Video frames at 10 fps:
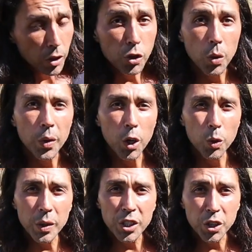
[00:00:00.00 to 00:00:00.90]
So we
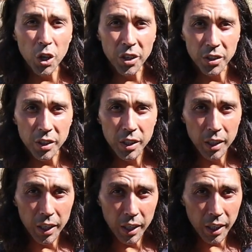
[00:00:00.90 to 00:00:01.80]
always start
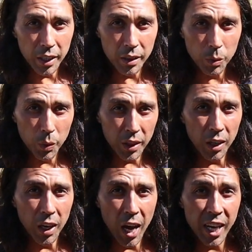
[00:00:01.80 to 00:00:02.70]
with
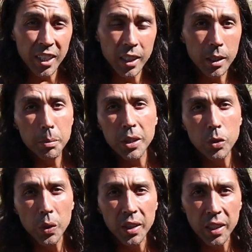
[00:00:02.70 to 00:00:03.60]
the line in
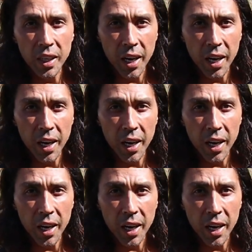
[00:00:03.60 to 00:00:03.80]
between the